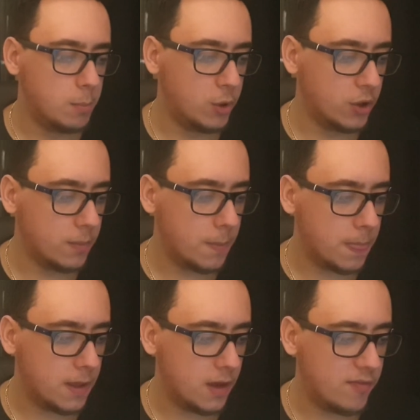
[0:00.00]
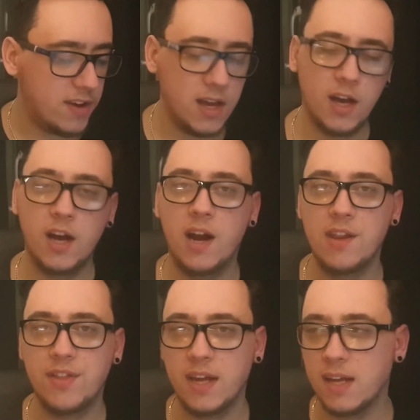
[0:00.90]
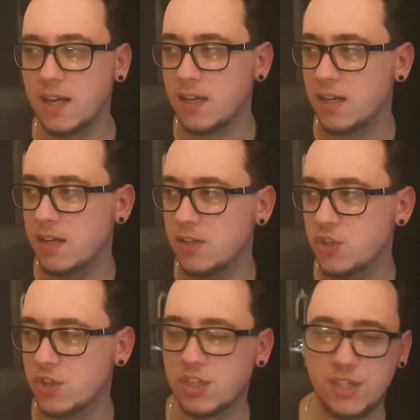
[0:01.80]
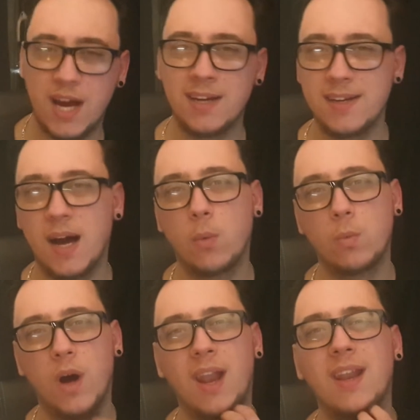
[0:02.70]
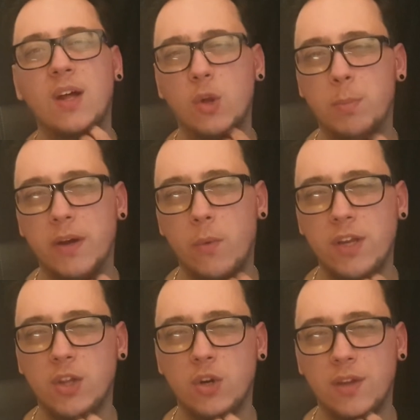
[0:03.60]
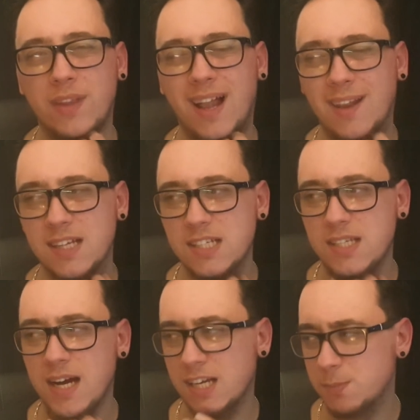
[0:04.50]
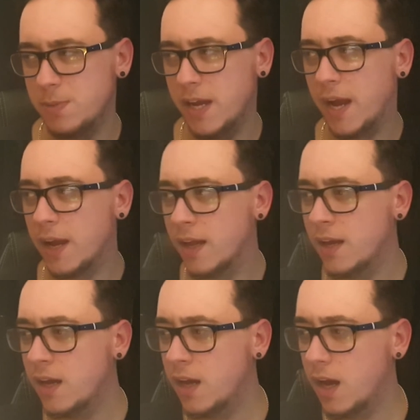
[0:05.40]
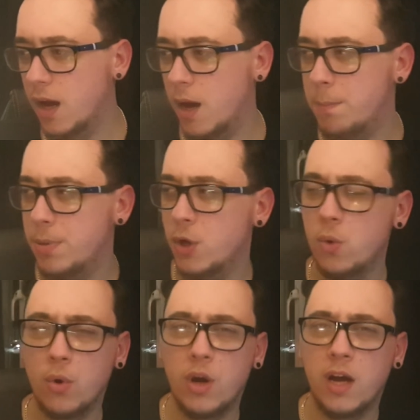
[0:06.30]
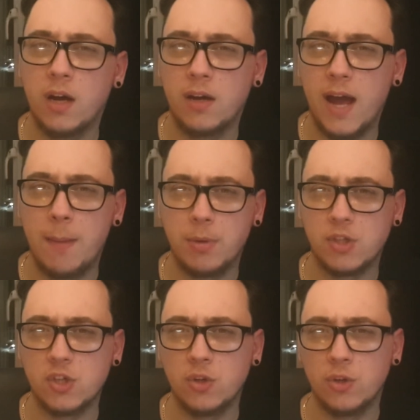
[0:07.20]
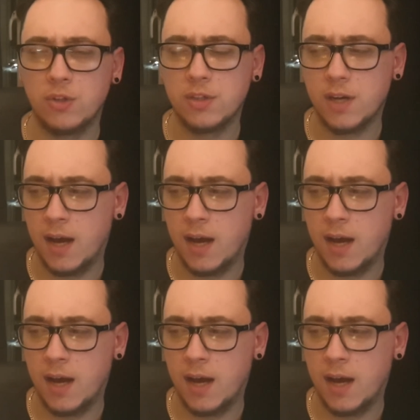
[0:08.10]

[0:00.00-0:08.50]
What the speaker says: but Fear Her, I think, just stand out a little bit when you look at that list as being a poorer episode.